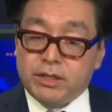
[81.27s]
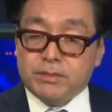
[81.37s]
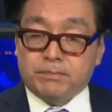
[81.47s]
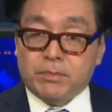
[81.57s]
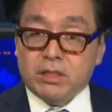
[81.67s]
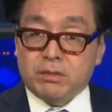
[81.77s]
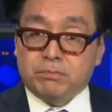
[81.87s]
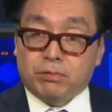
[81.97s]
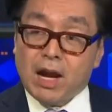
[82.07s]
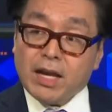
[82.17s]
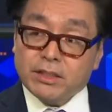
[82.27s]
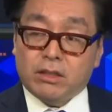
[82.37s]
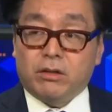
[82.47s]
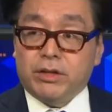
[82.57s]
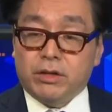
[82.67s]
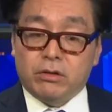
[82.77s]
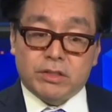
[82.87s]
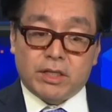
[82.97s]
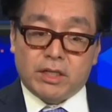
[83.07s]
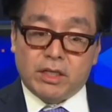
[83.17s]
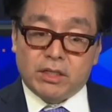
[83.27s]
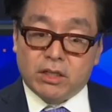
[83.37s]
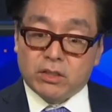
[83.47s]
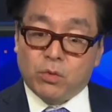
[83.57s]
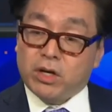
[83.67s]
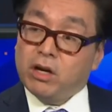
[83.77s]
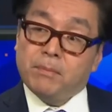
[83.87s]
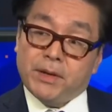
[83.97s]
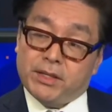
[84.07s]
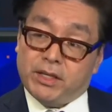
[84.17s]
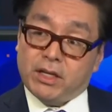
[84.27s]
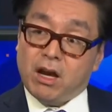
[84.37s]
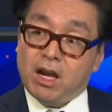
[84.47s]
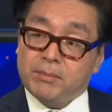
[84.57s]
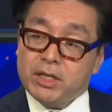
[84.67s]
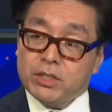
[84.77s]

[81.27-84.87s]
is practical and knows that he doesn't want to upend the economy.